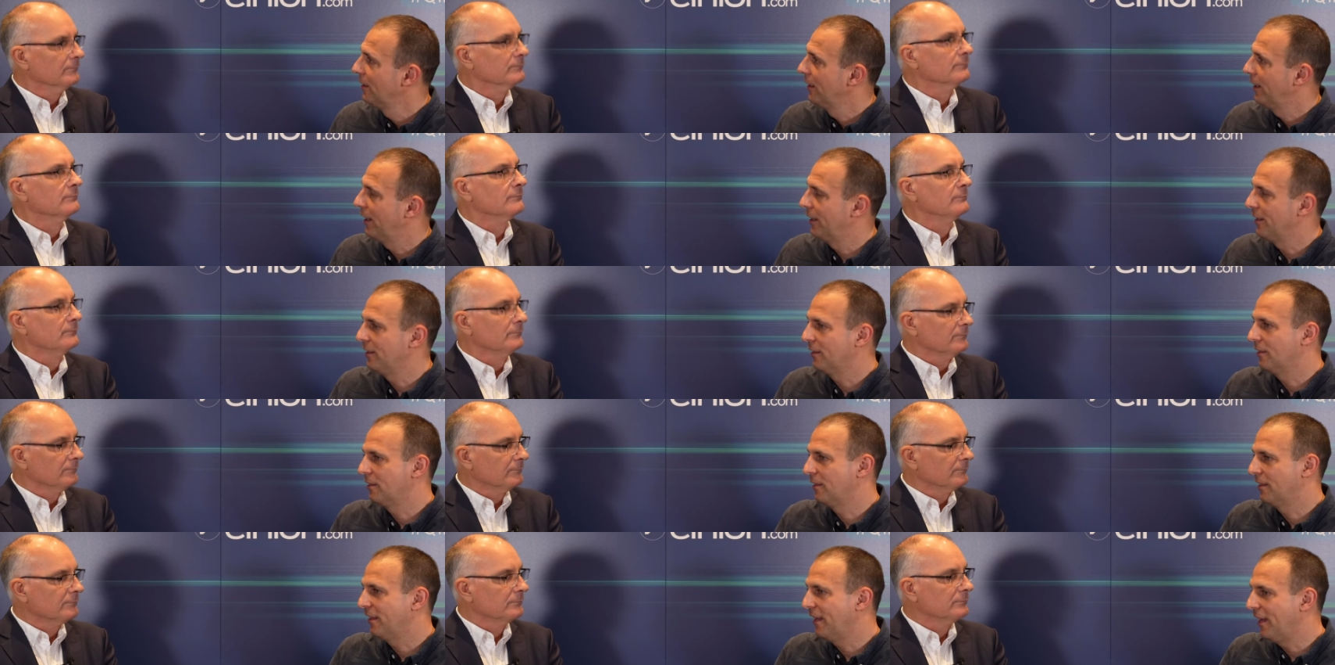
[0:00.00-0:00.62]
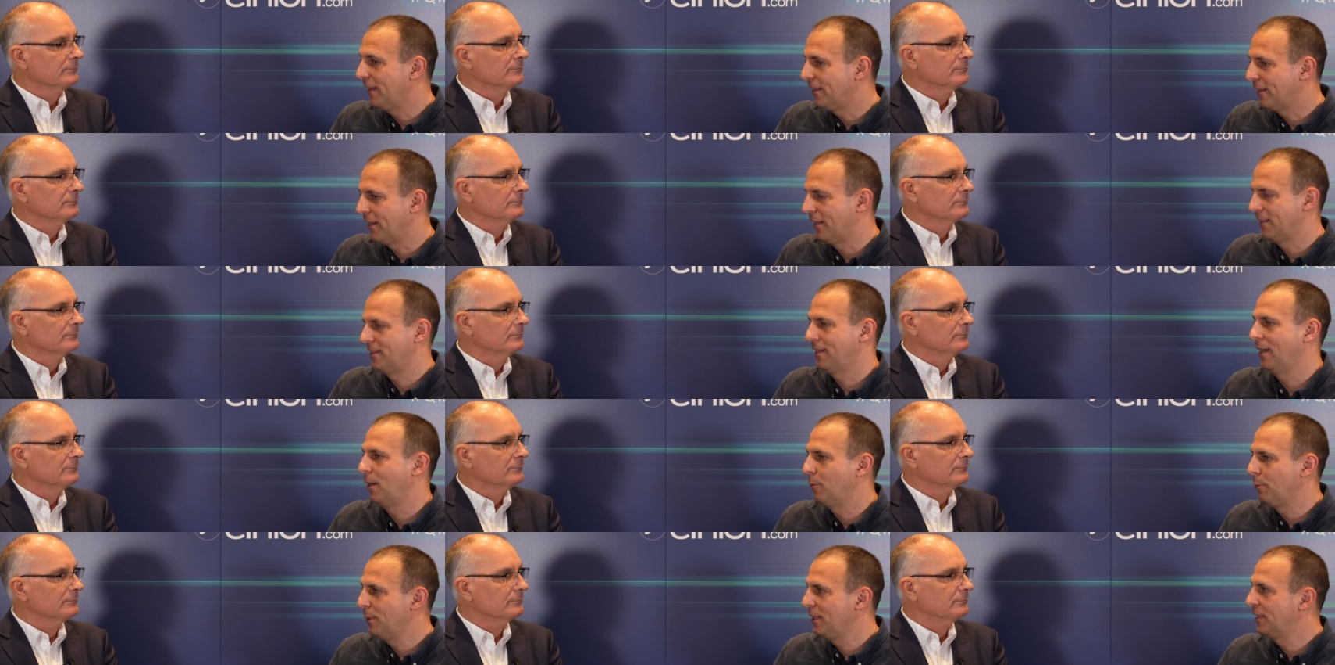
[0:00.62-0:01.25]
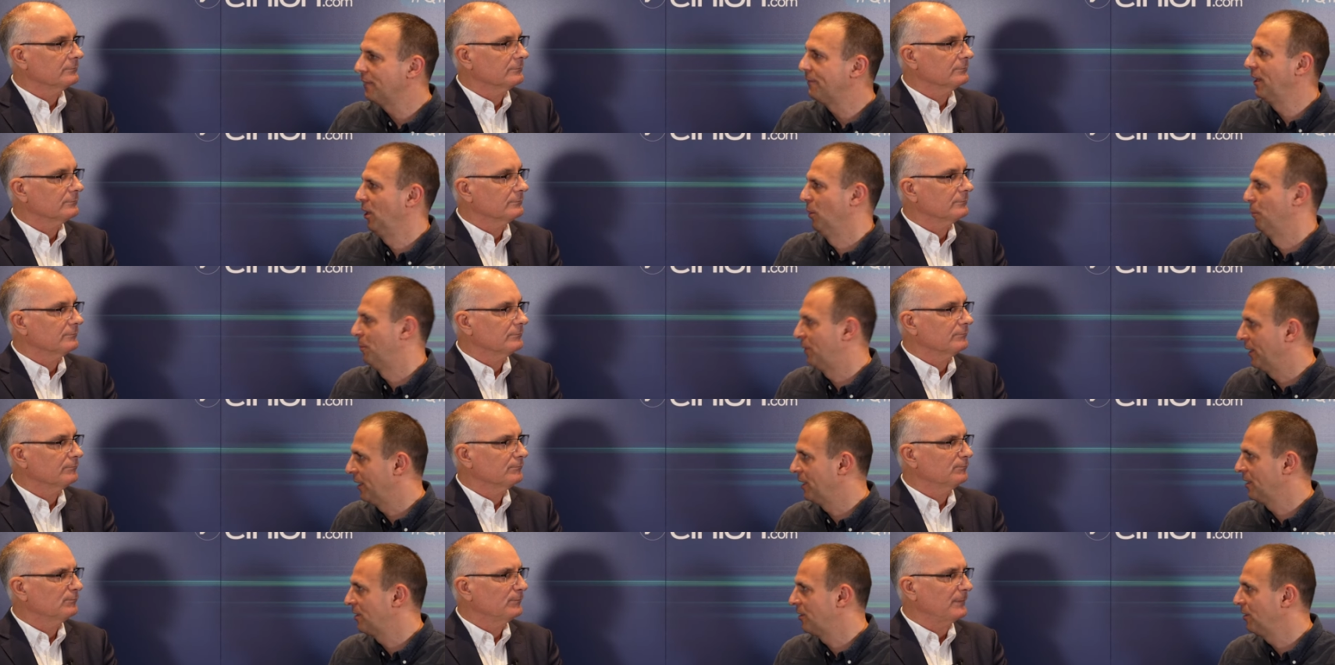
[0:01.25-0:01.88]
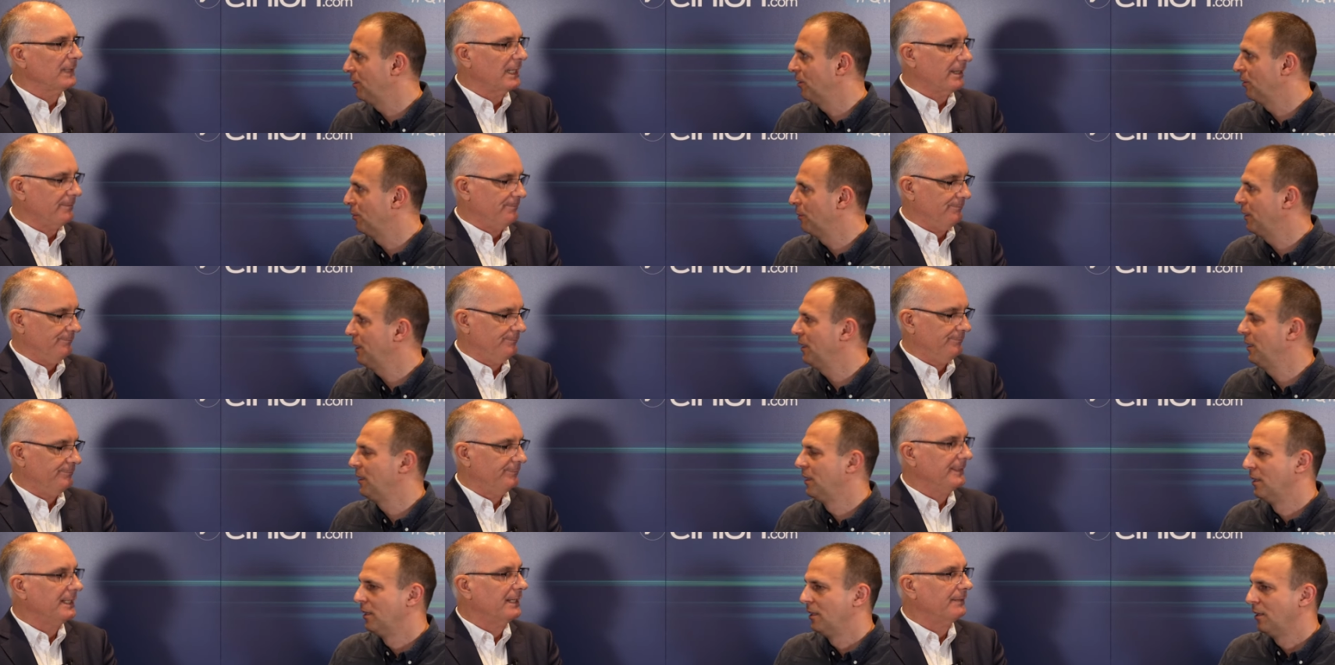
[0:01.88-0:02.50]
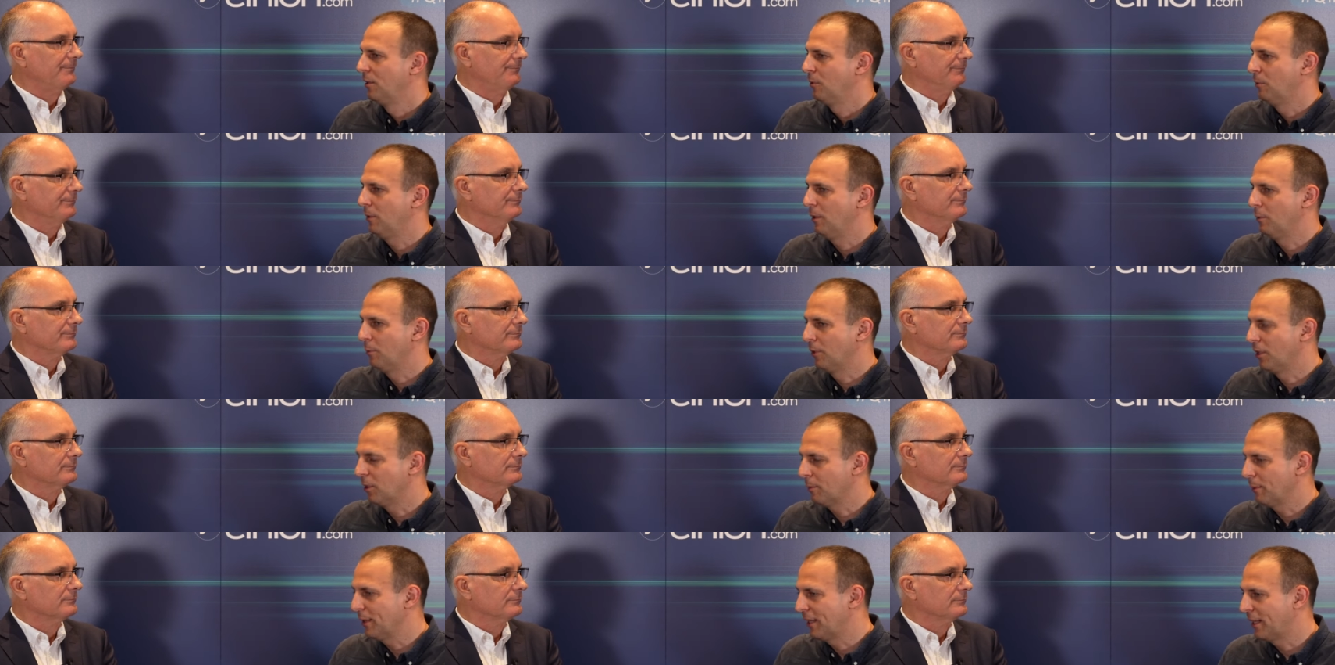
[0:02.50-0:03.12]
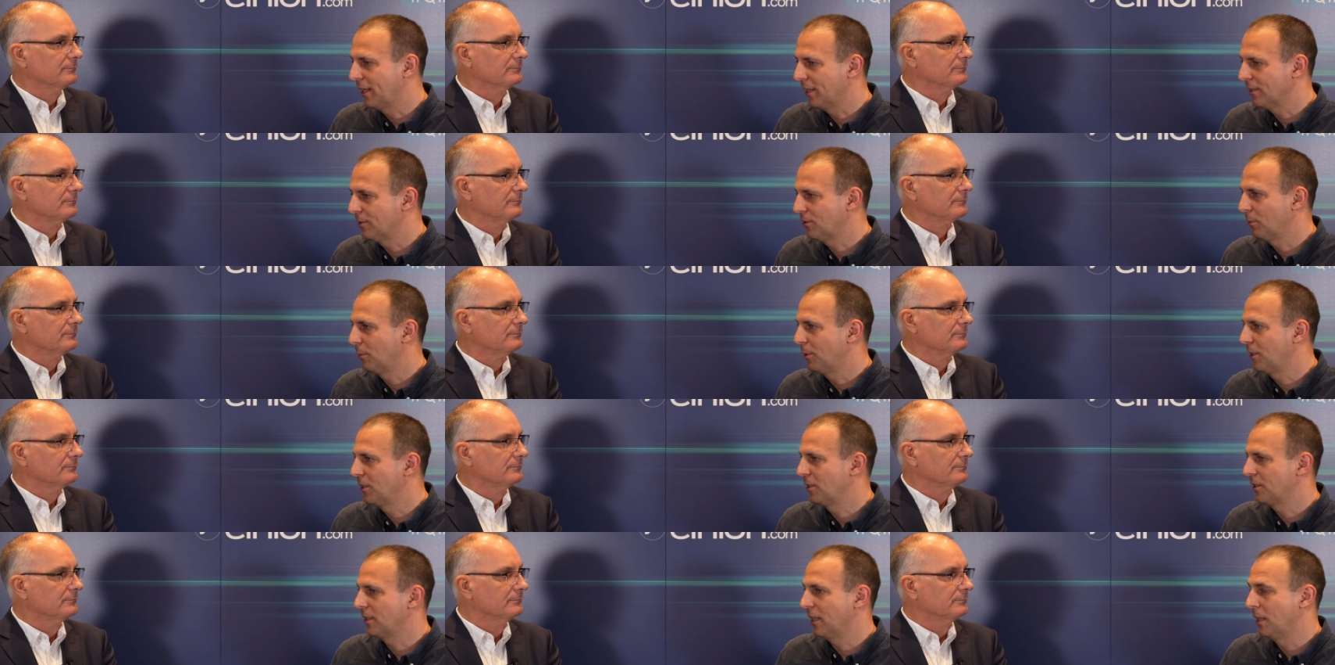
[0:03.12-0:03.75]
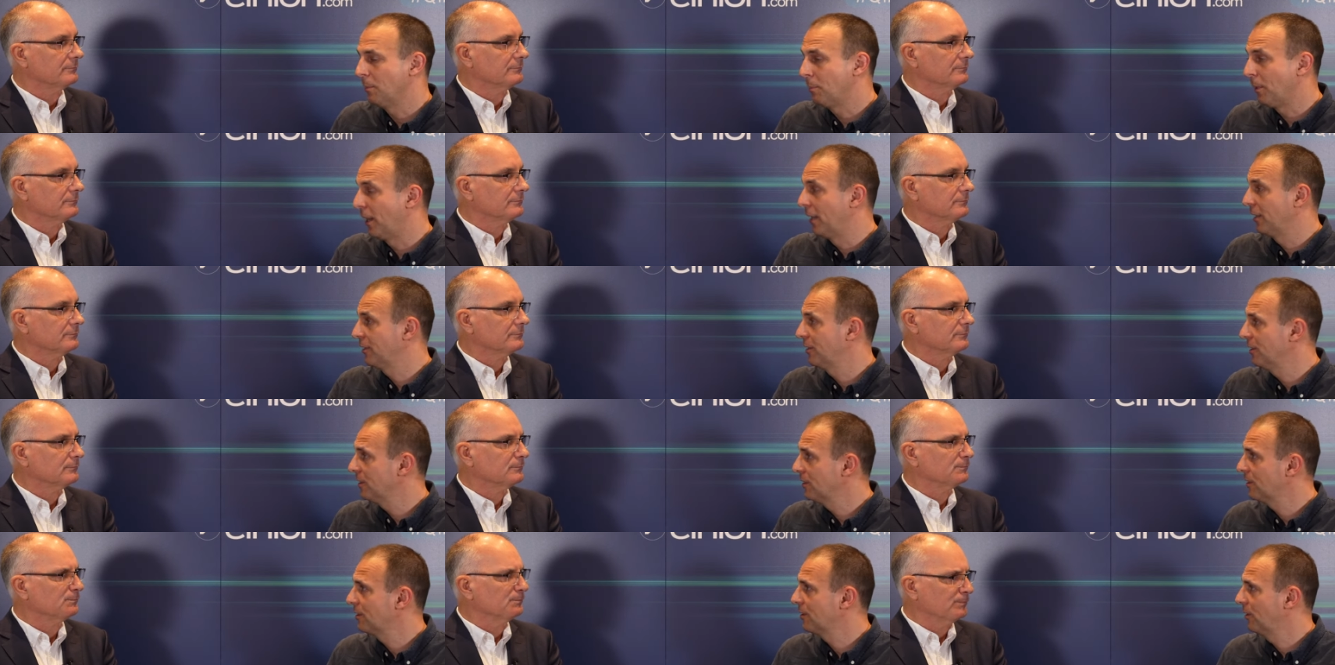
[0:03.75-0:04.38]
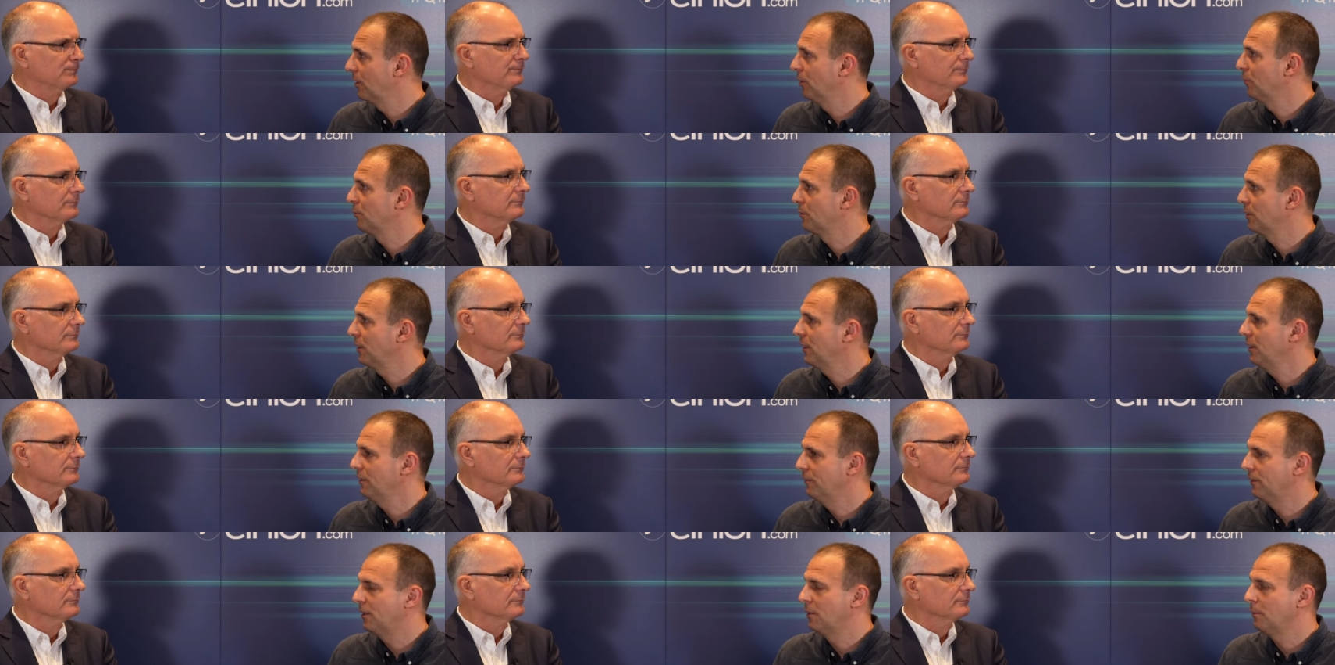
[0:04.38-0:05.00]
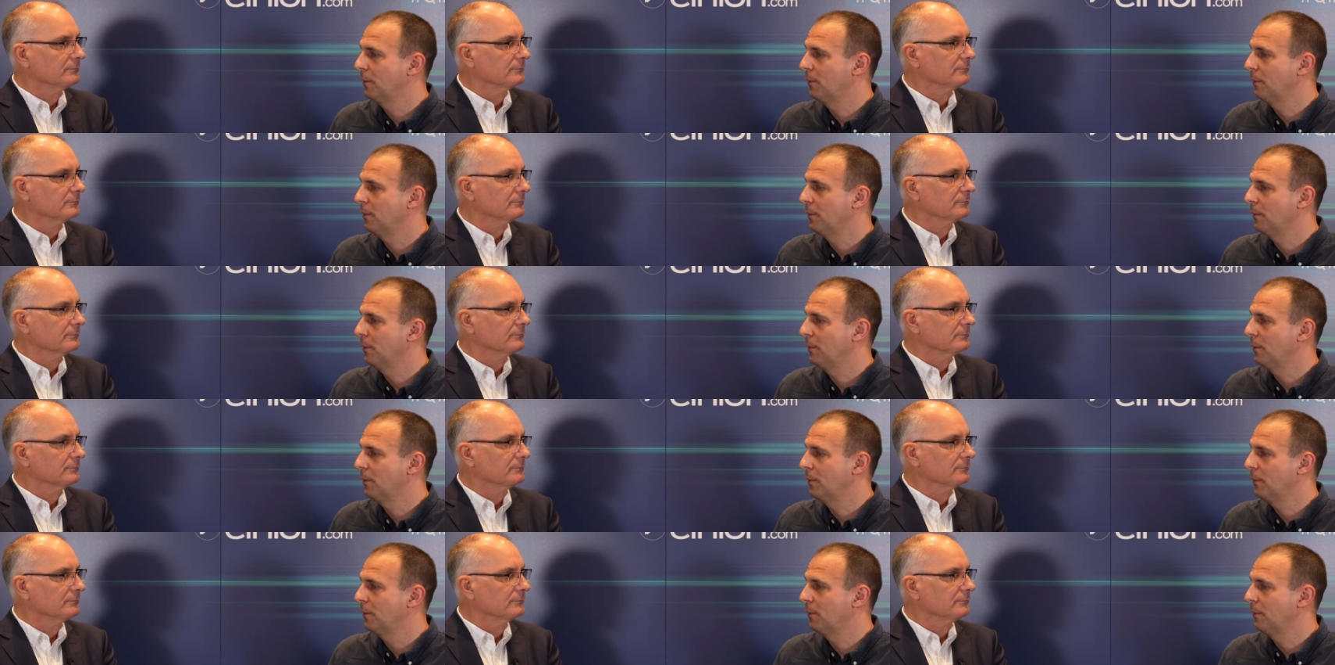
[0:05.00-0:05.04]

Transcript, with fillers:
Speaker 1: And that, that's how we develop things. You yeah. know, we, yeah. we work with customers and partners closely very